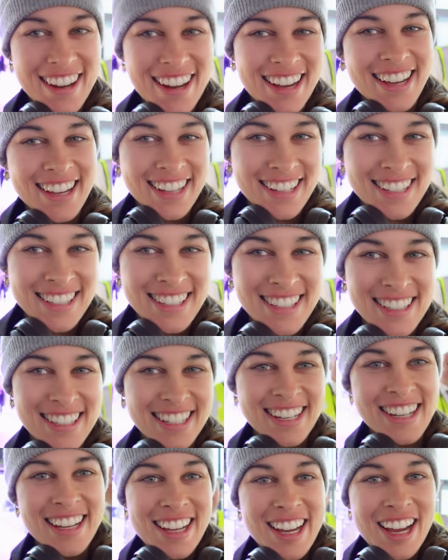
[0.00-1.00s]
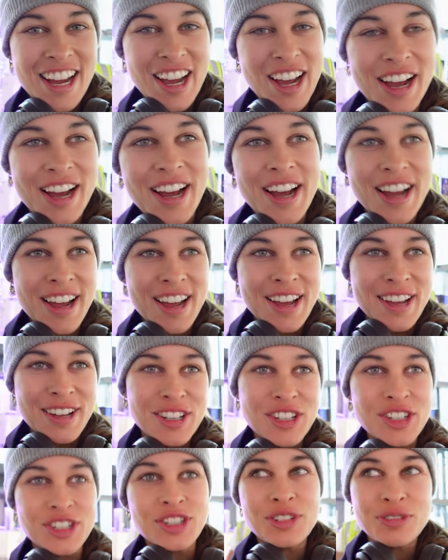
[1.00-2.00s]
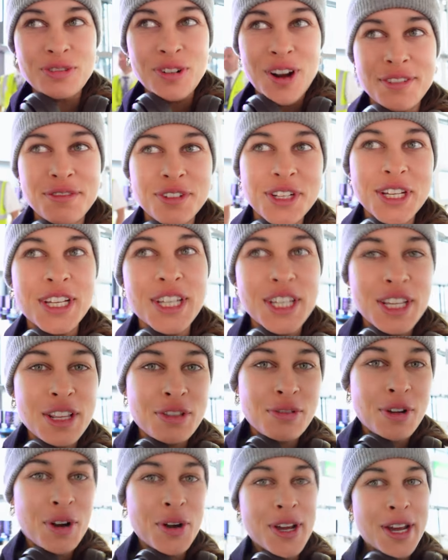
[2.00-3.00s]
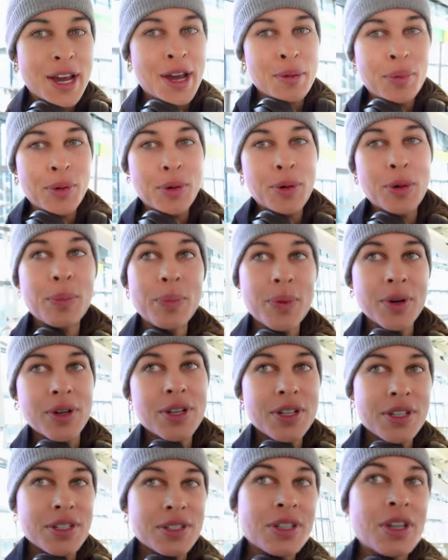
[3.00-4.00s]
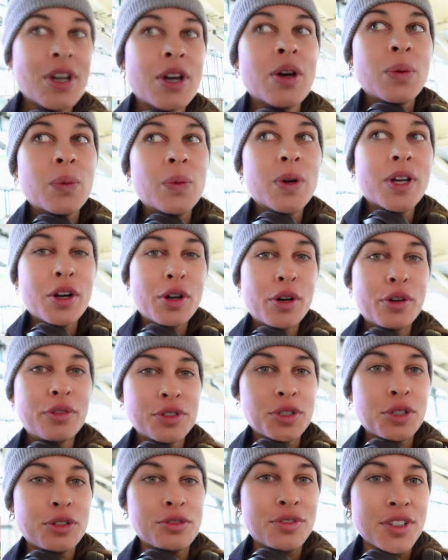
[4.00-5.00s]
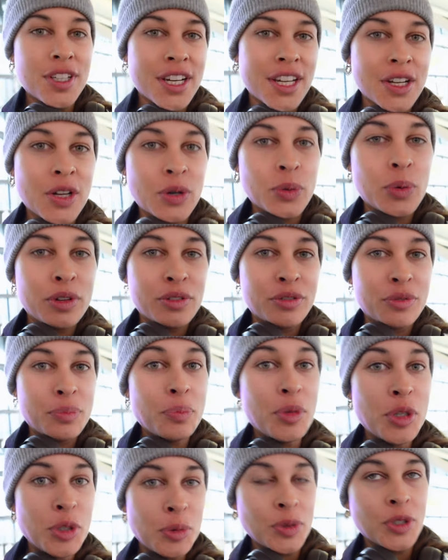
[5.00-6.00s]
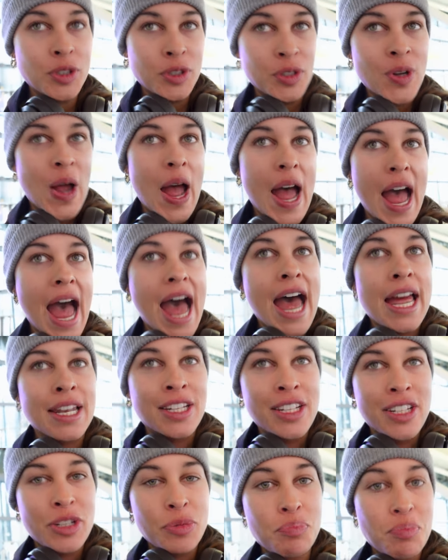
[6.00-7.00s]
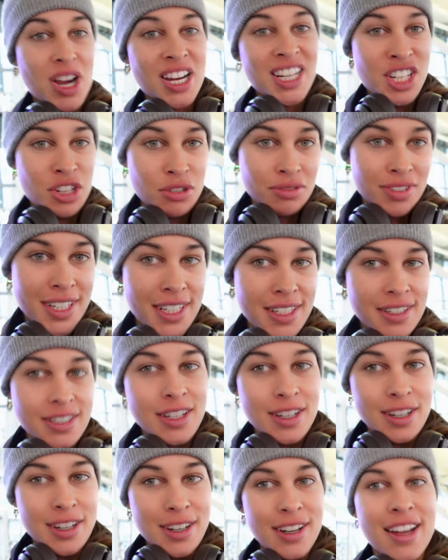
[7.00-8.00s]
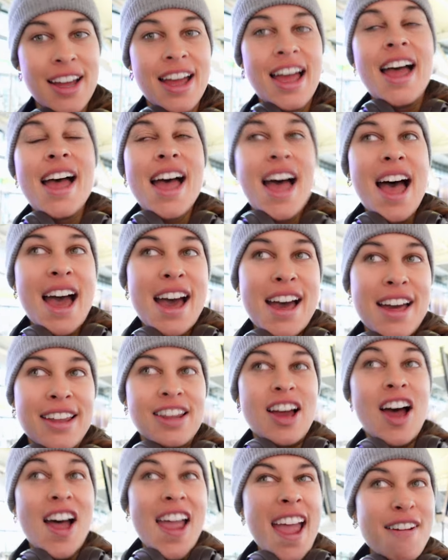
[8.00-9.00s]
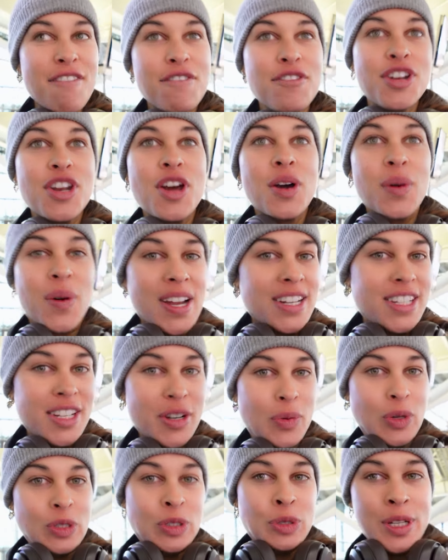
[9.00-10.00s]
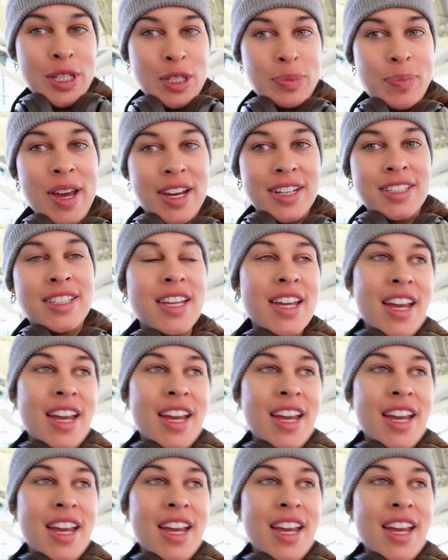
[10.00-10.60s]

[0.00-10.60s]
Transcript: guys. I just arrived at Heathrow Airport because we are off to Vienna with Miu Miu and Mytheresa. And I have no idea what to expect.